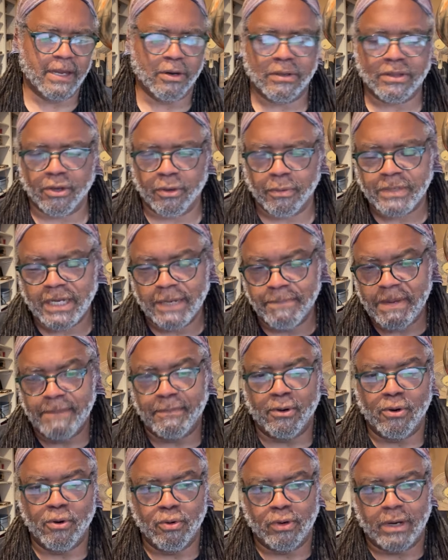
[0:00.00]
There there are some
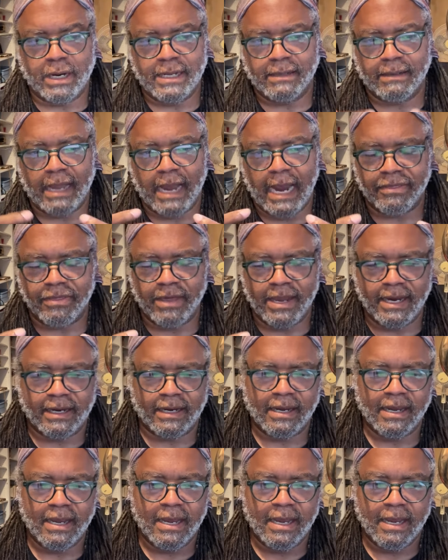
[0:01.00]
people who can I
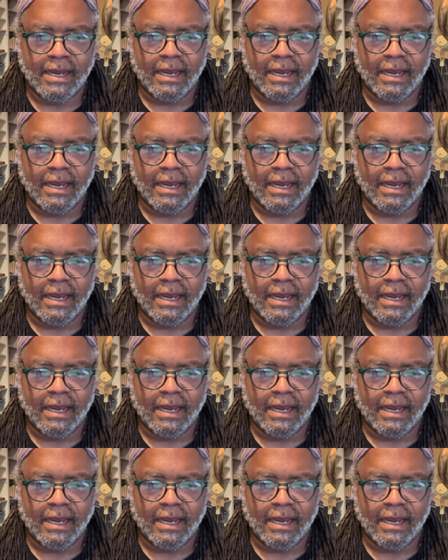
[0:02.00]
think,